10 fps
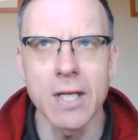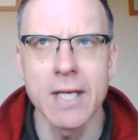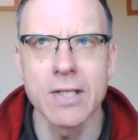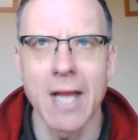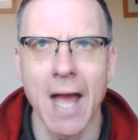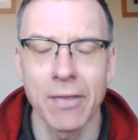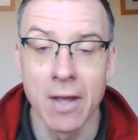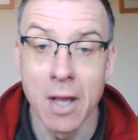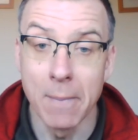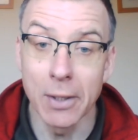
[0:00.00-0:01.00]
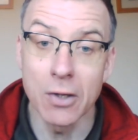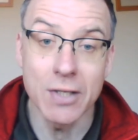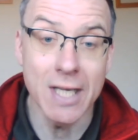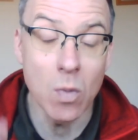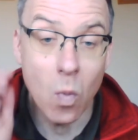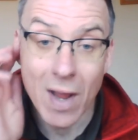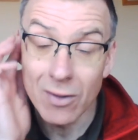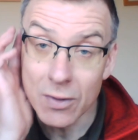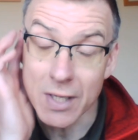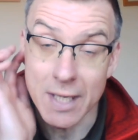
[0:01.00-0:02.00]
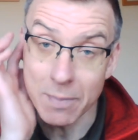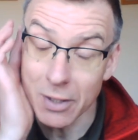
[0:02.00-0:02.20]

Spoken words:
to his death because he wills it,